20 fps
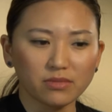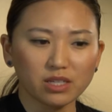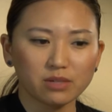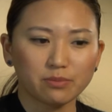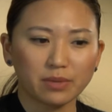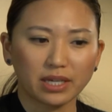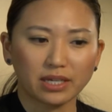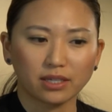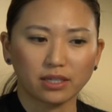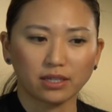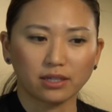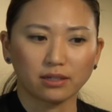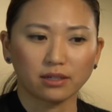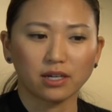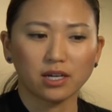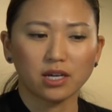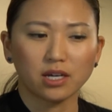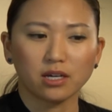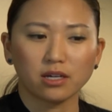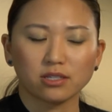making
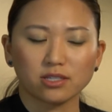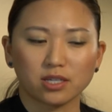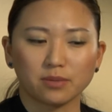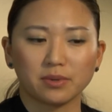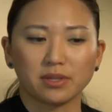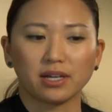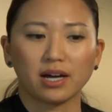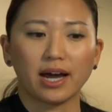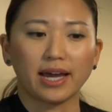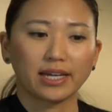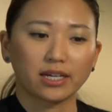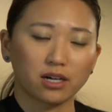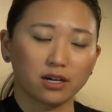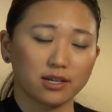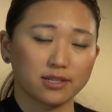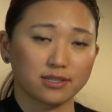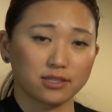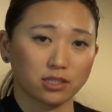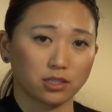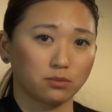some of the
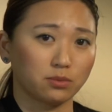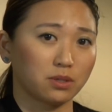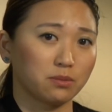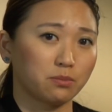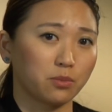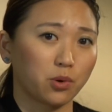icons a little bit